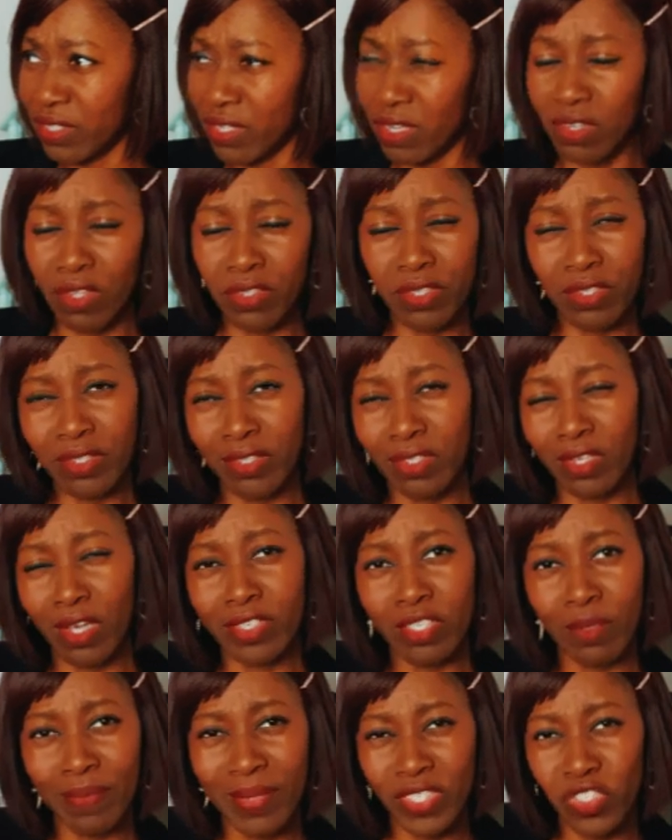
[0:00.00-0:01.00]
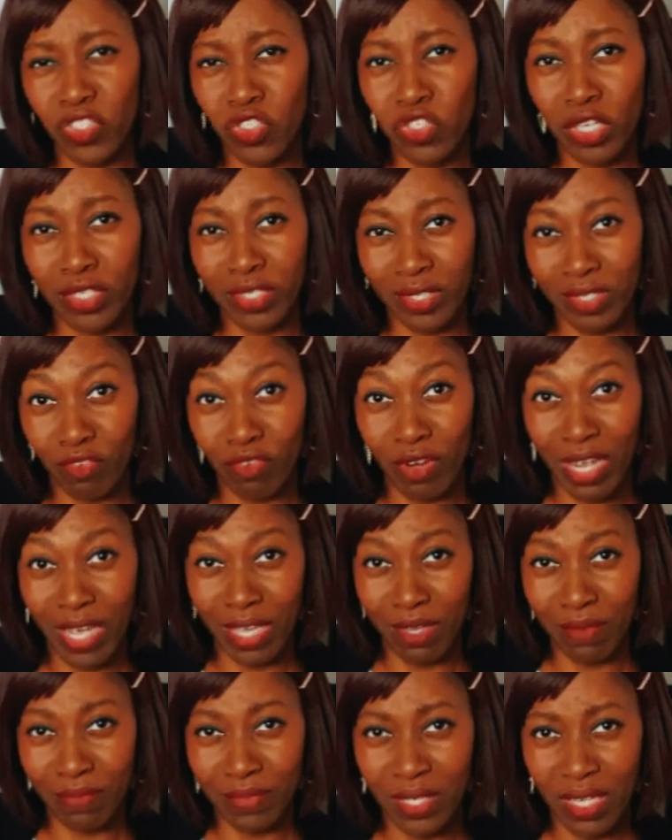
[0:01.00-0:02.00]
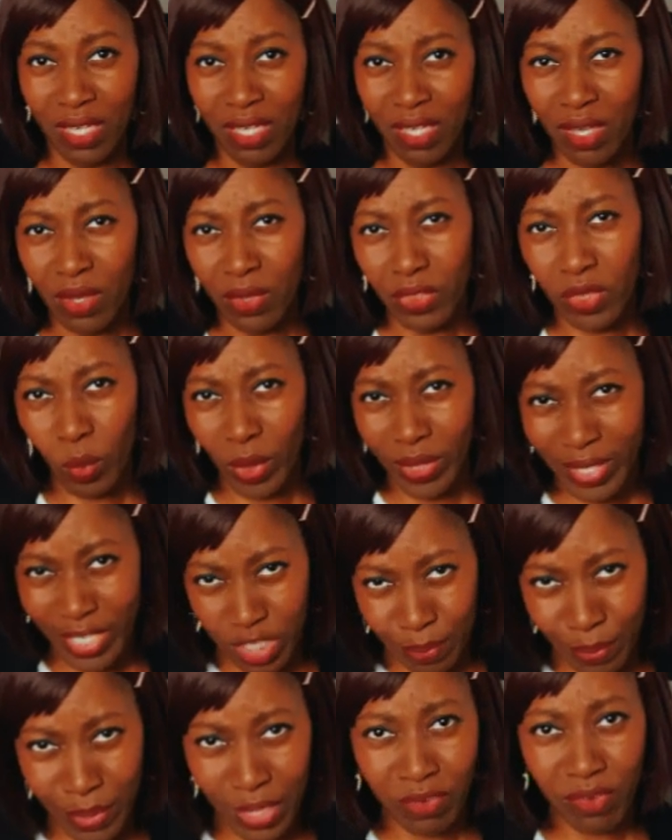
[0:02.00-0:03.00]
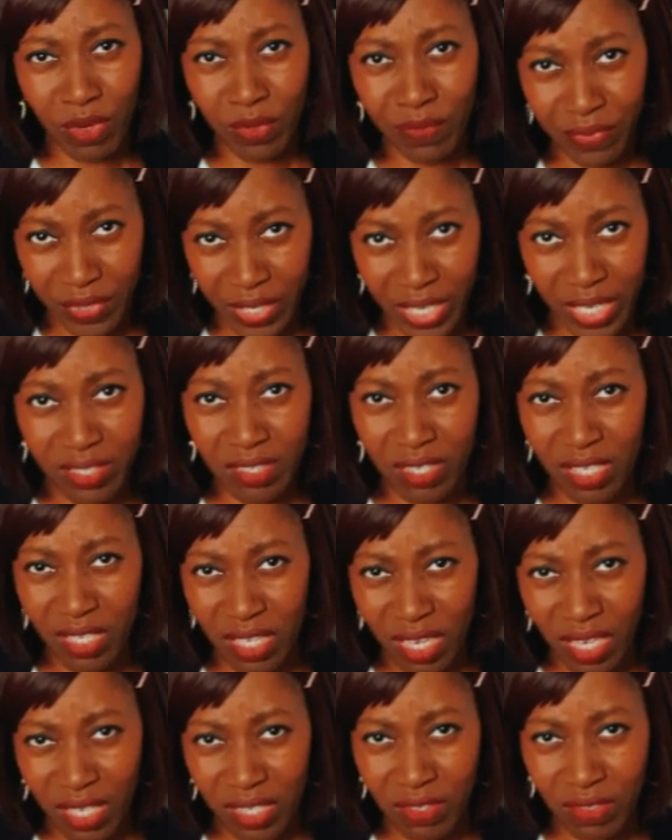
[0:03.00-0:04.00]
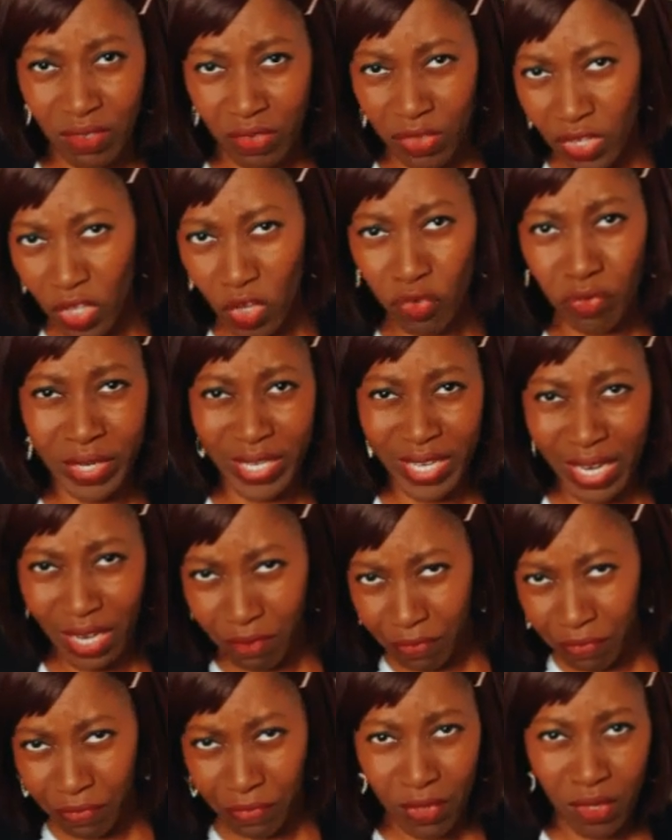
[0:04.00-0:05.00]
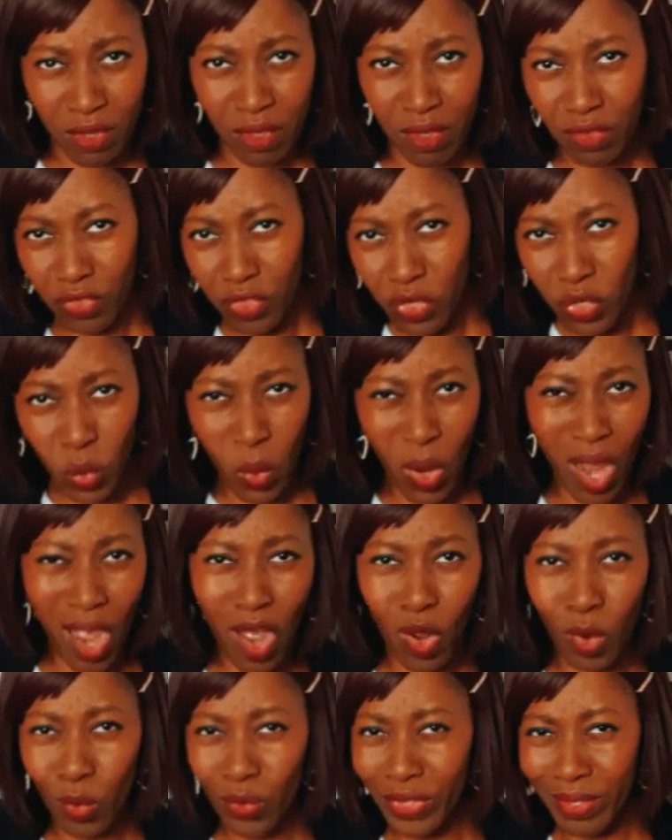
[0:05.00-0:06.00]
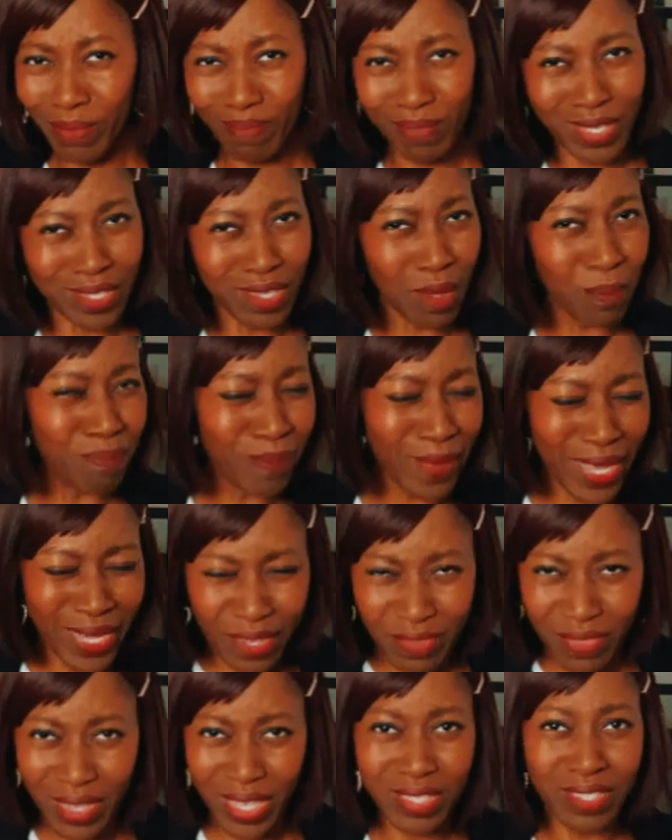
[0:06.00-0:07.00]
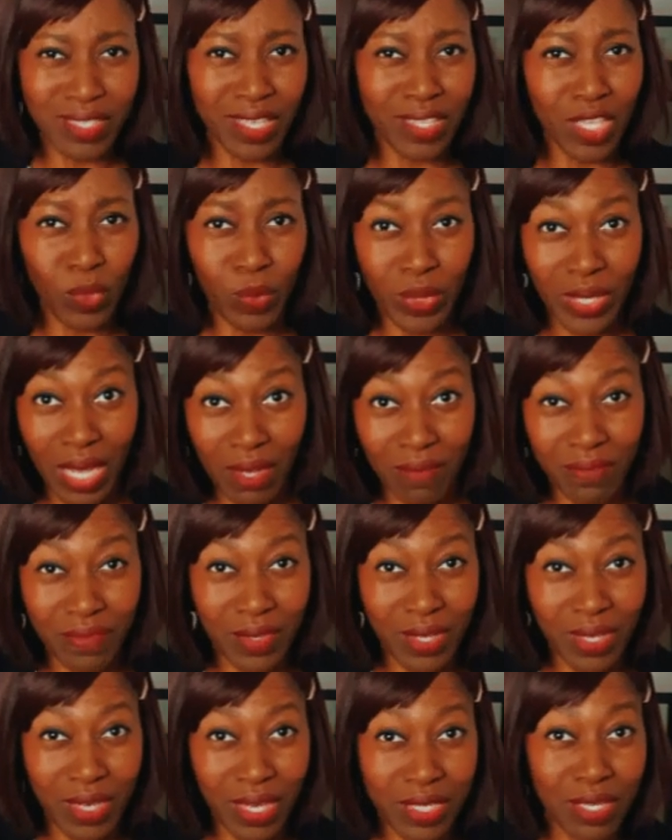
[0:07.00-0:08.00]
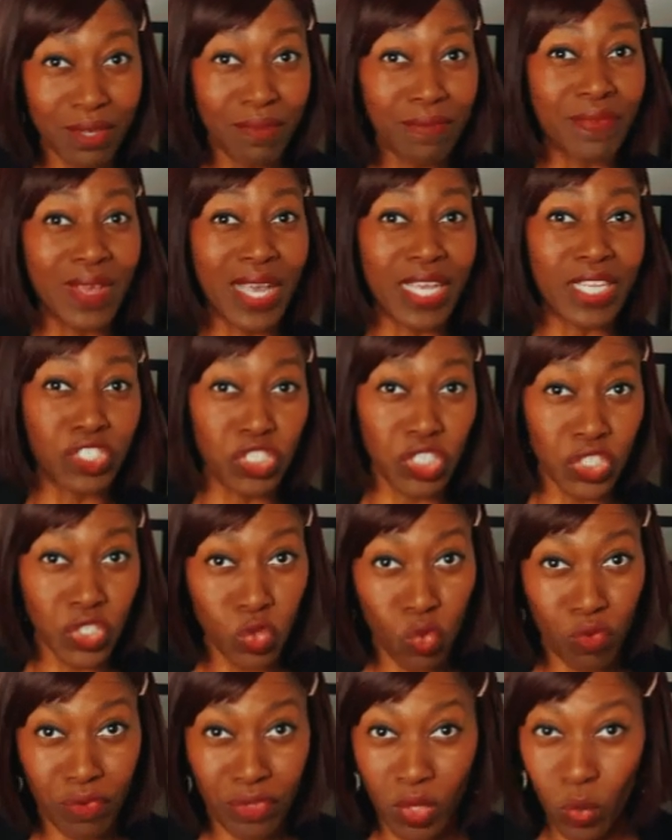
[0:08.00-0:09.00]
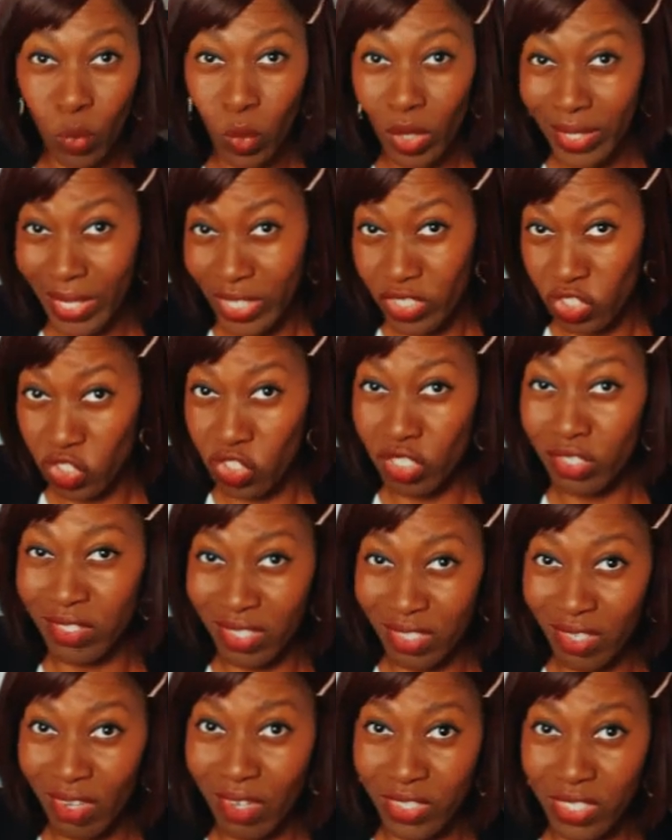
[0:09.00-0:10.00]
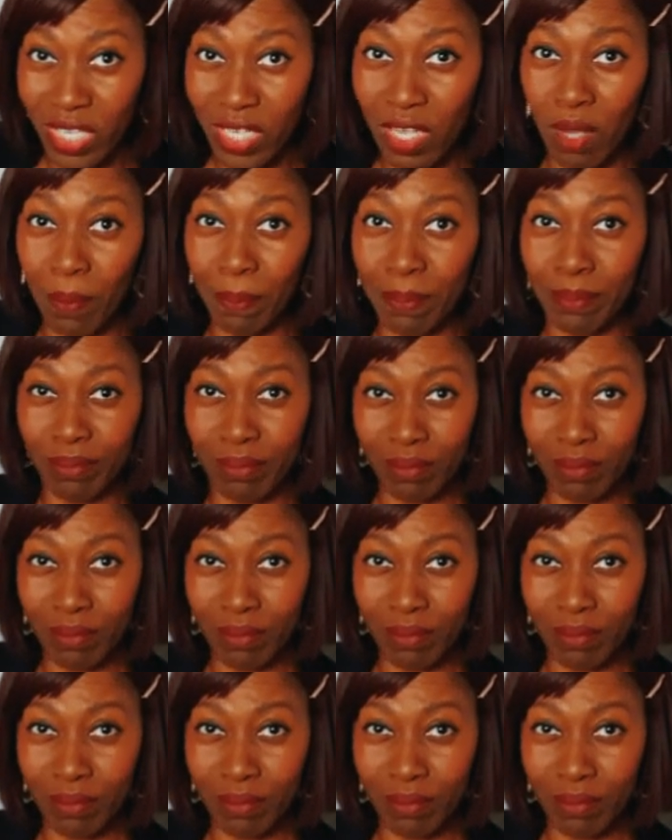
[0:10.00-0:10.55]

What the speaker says: and another startup that's just arrived. The one that's been around for 80 years, they already have the know-how. There are many things that they would have an advantage over the one that's just starting up.